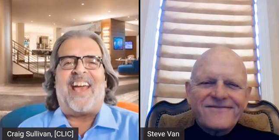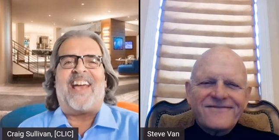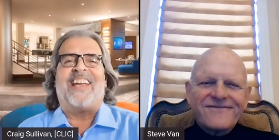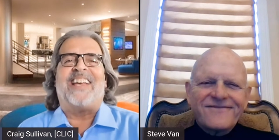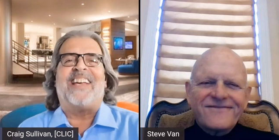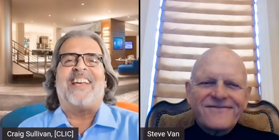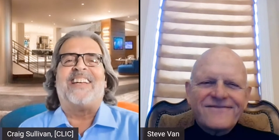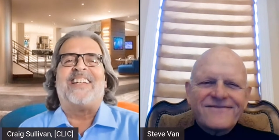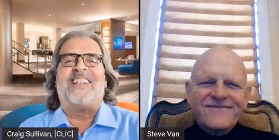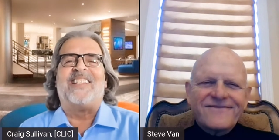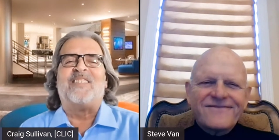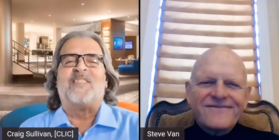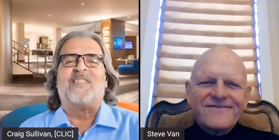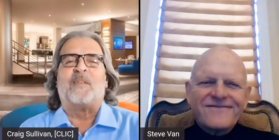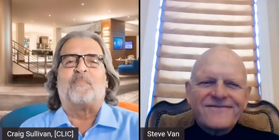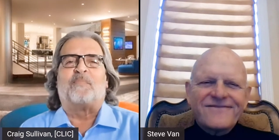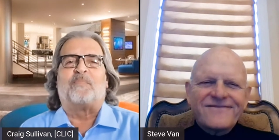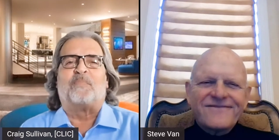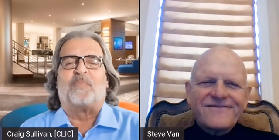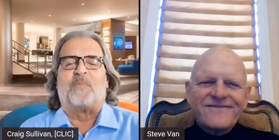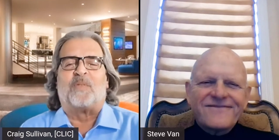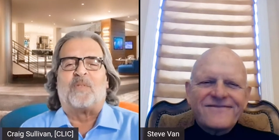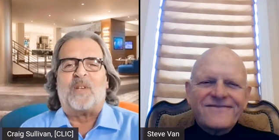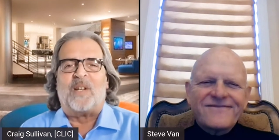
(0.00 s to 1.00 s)
Speaker 1: Today, it
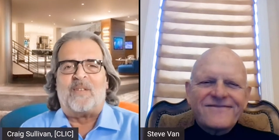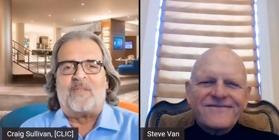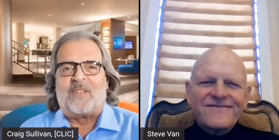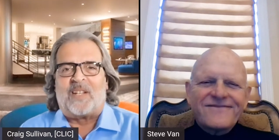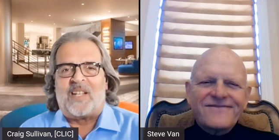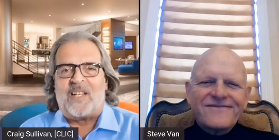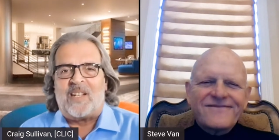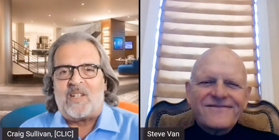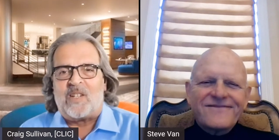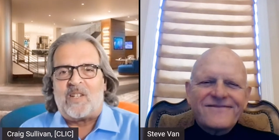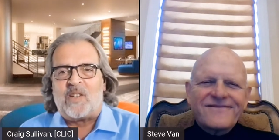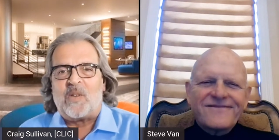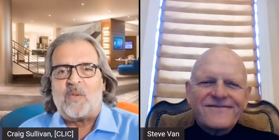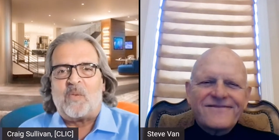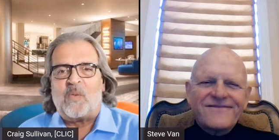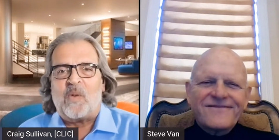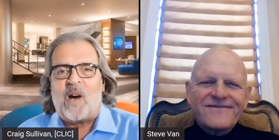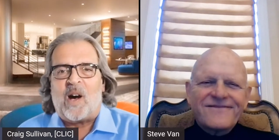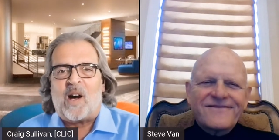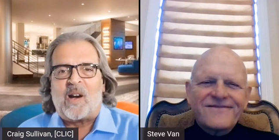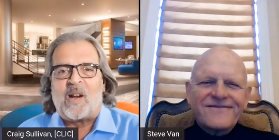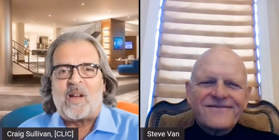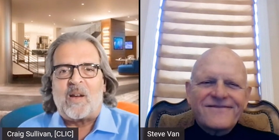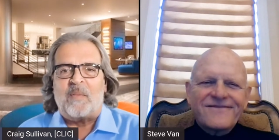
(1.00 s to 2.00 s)
is a privilege
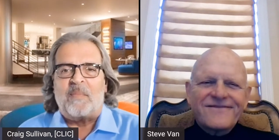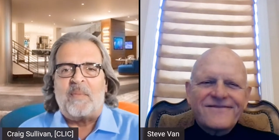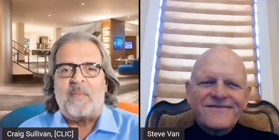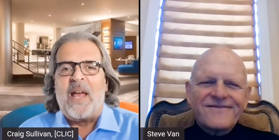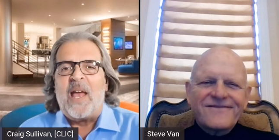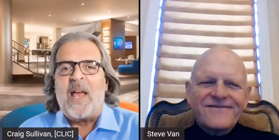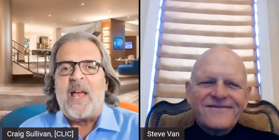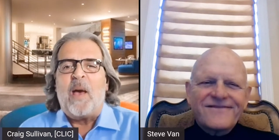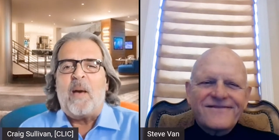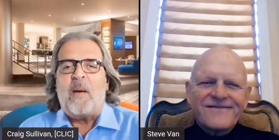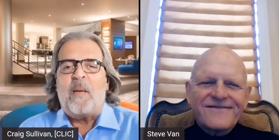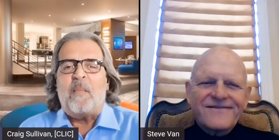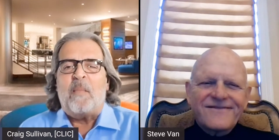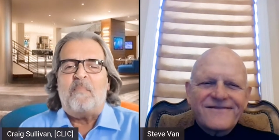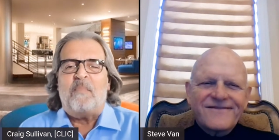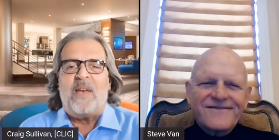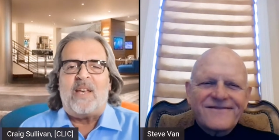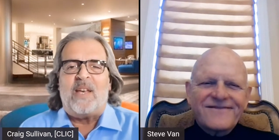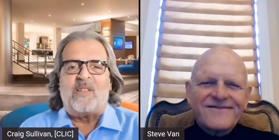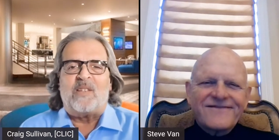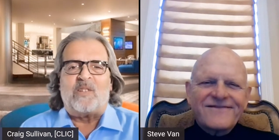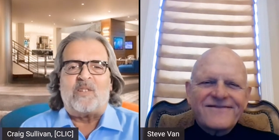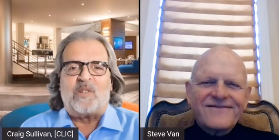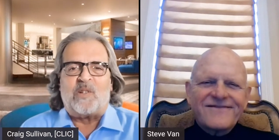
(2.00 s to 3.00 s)
to welcome
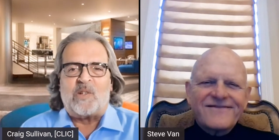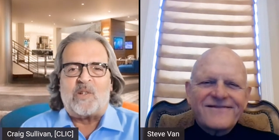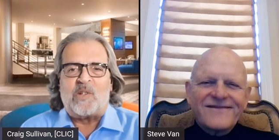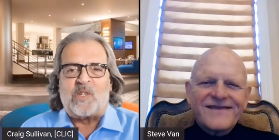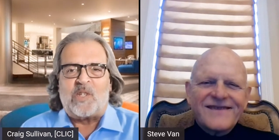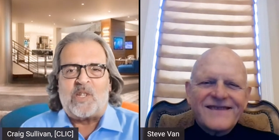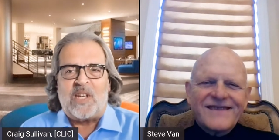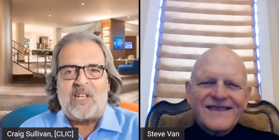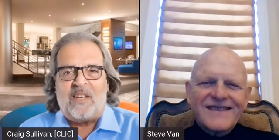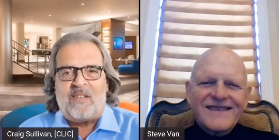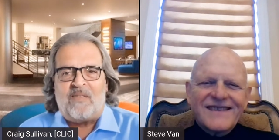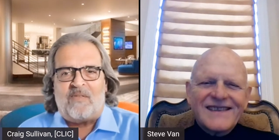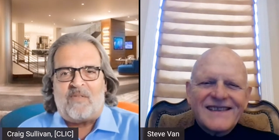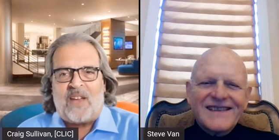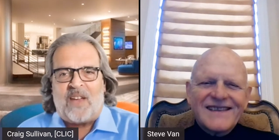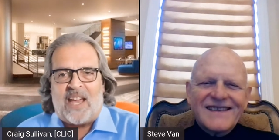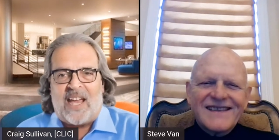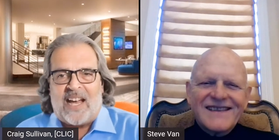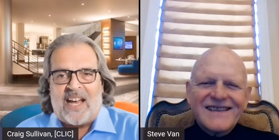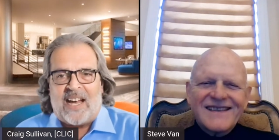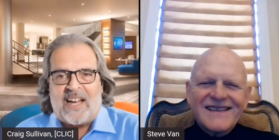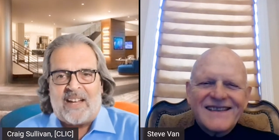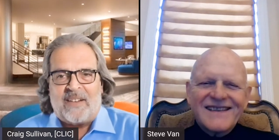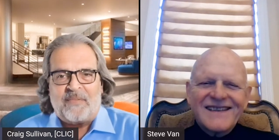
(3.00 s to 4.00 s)
Mr.
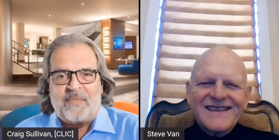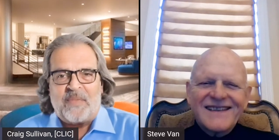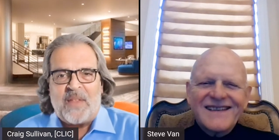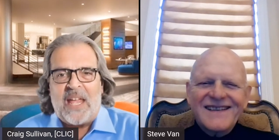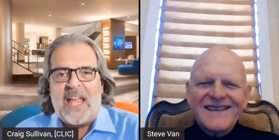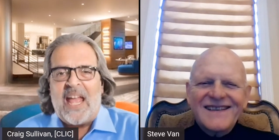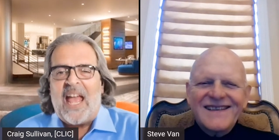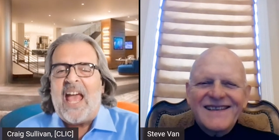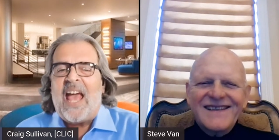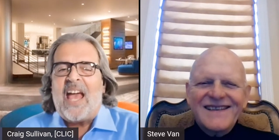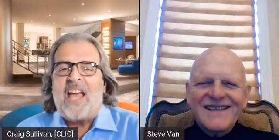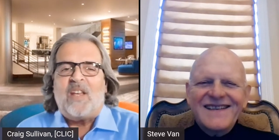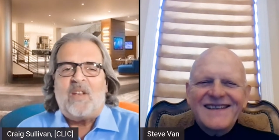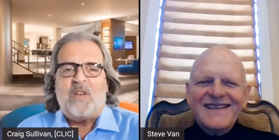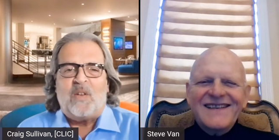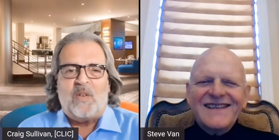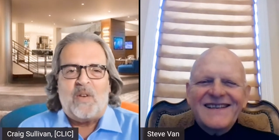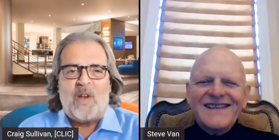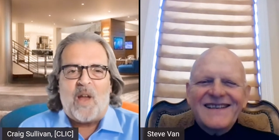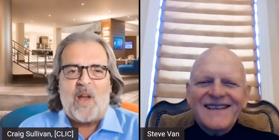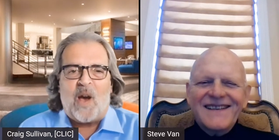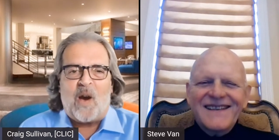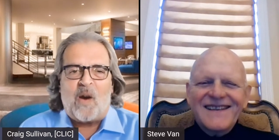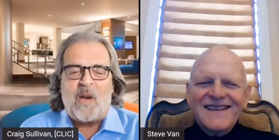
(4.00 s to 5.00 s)
Steve Van.
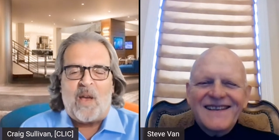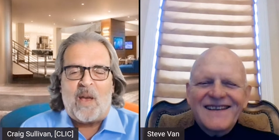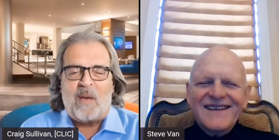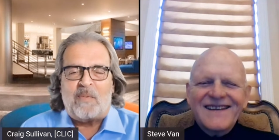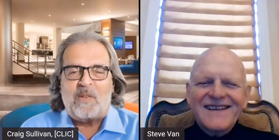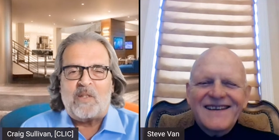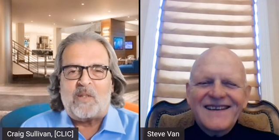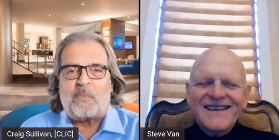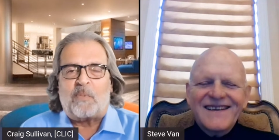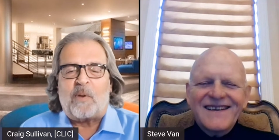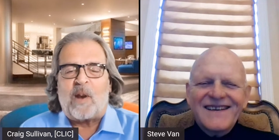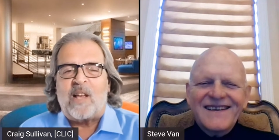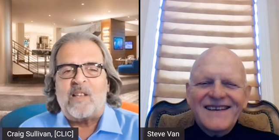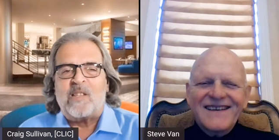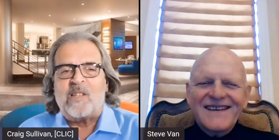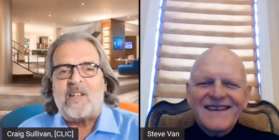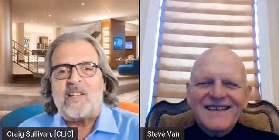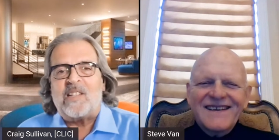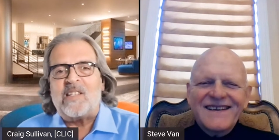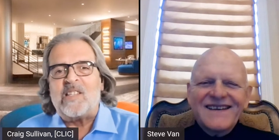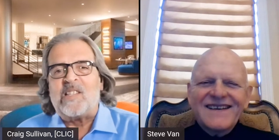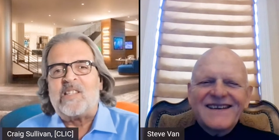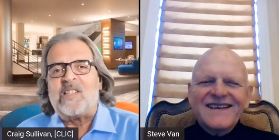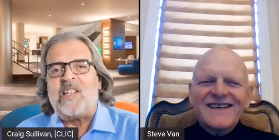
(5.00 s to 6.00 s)
You know him as the
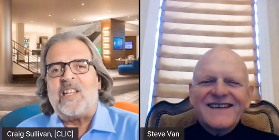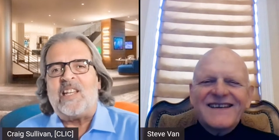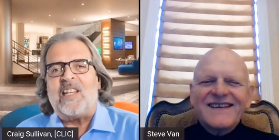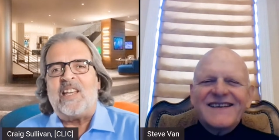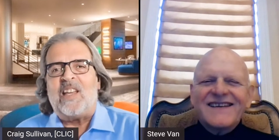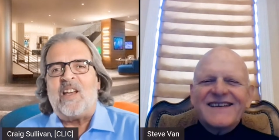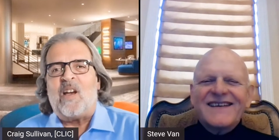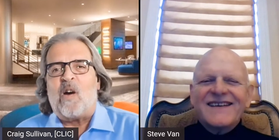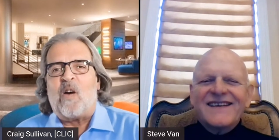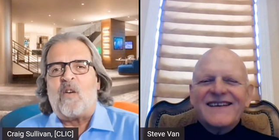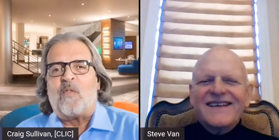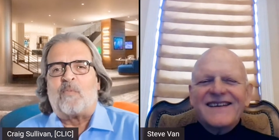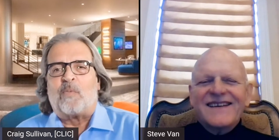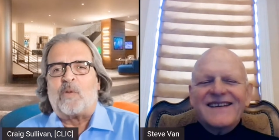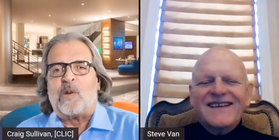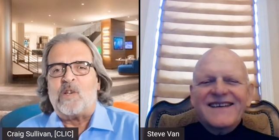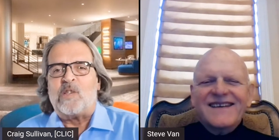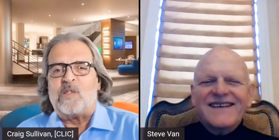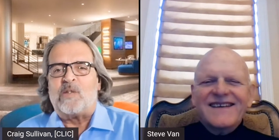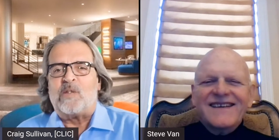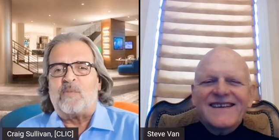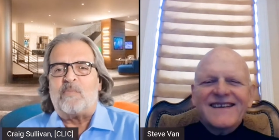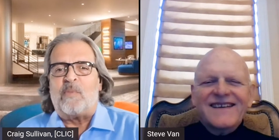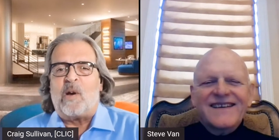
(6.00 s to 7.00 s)
president and CEO
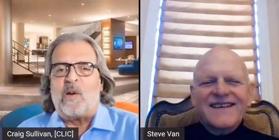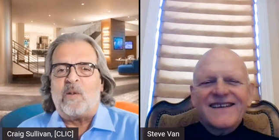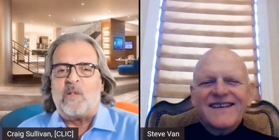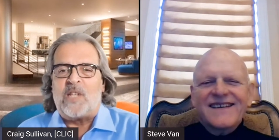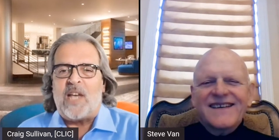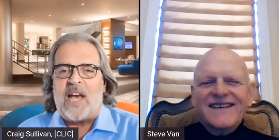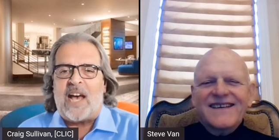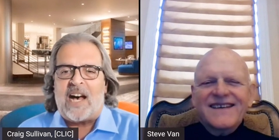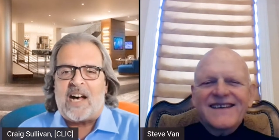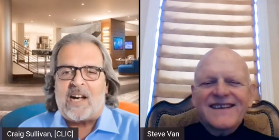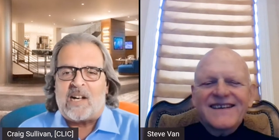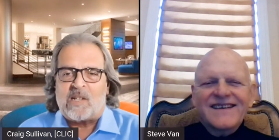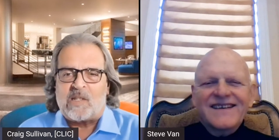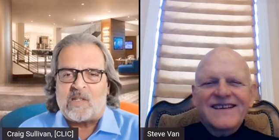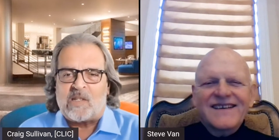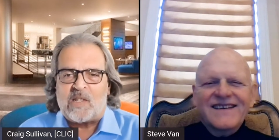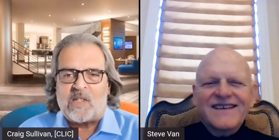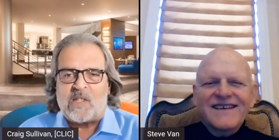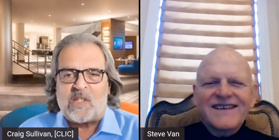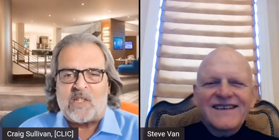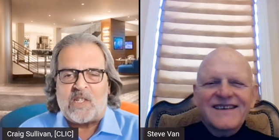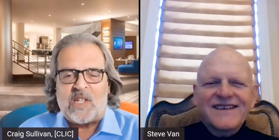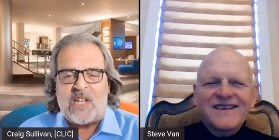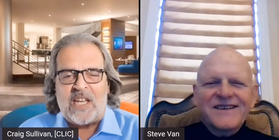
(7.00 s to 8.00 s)
of Prism
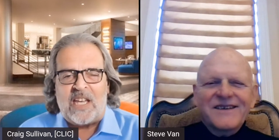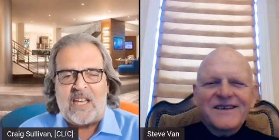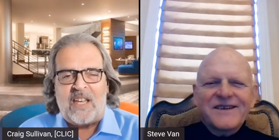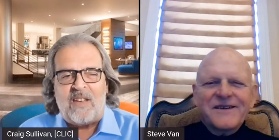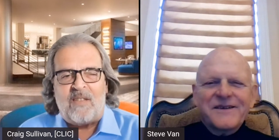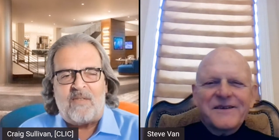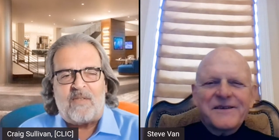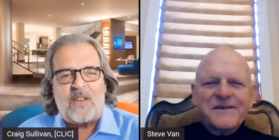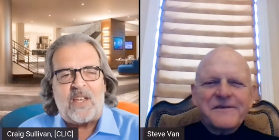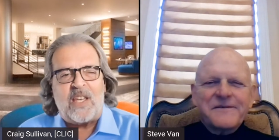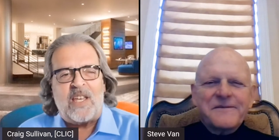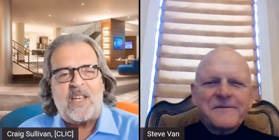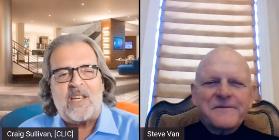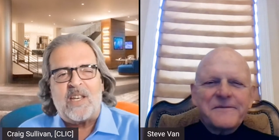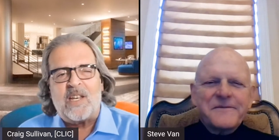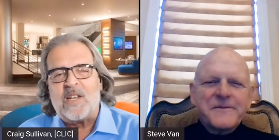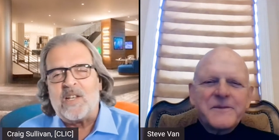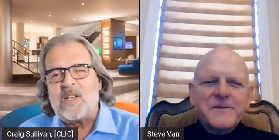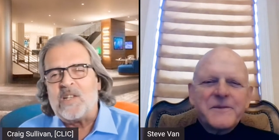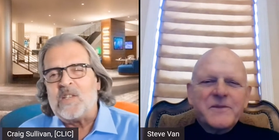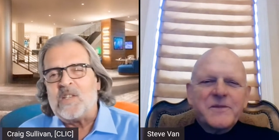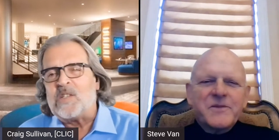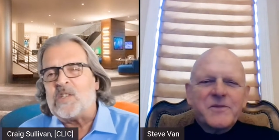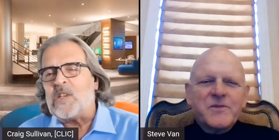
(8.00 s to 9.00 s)
Hotels. Steve
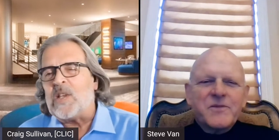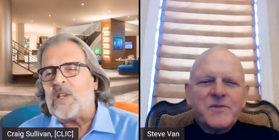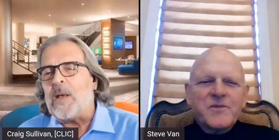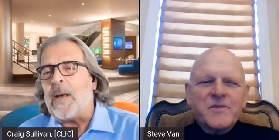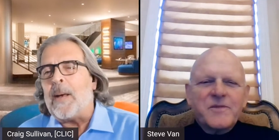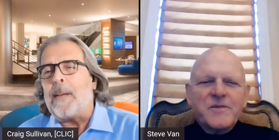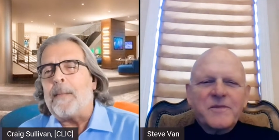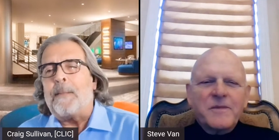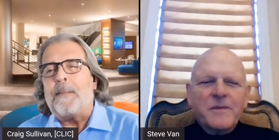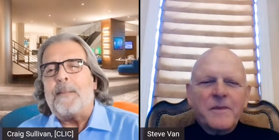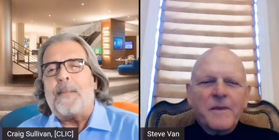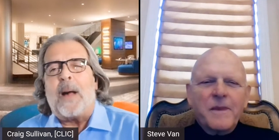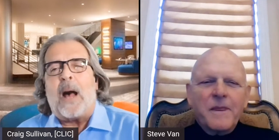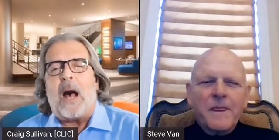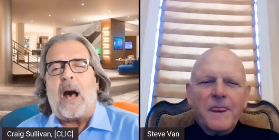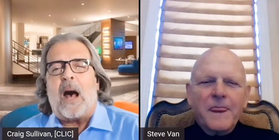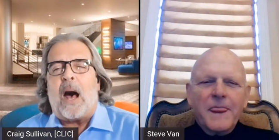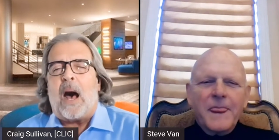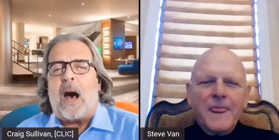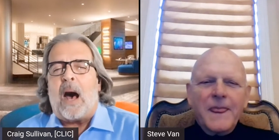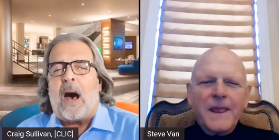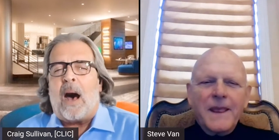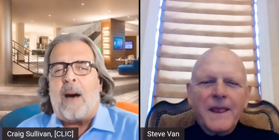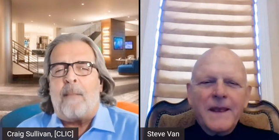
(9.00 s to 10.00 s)
is
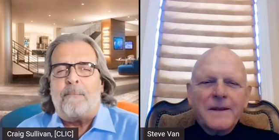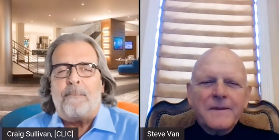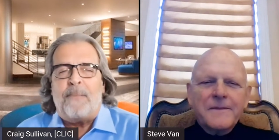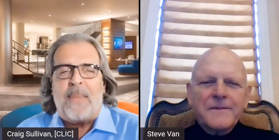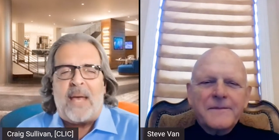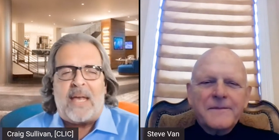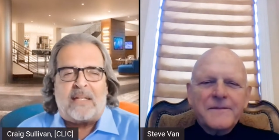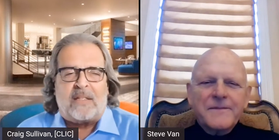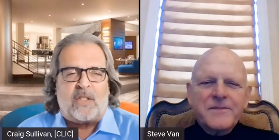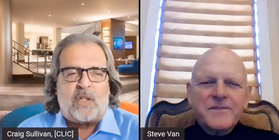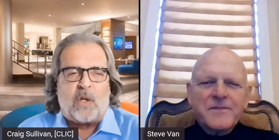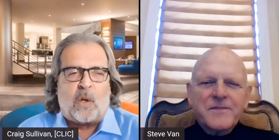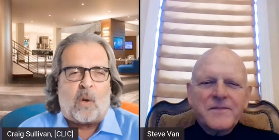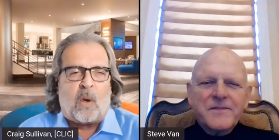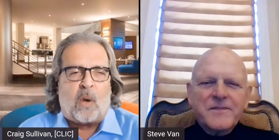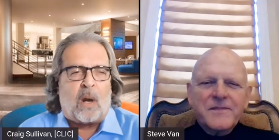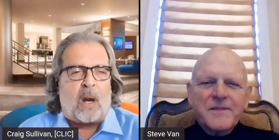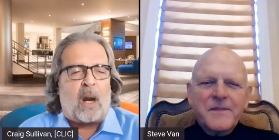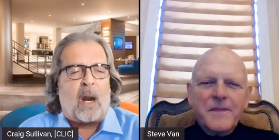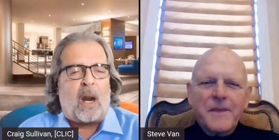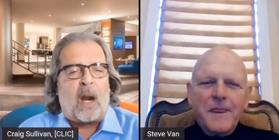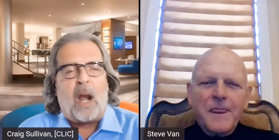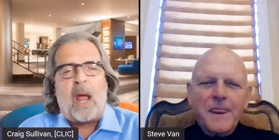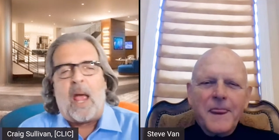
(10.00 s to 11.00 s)
a
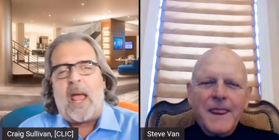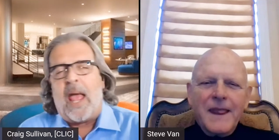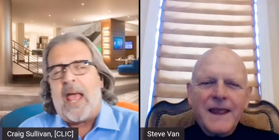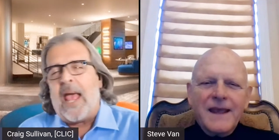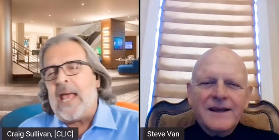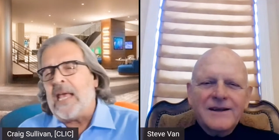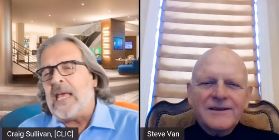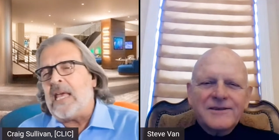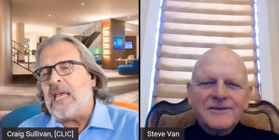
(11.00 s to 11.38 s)
mentor.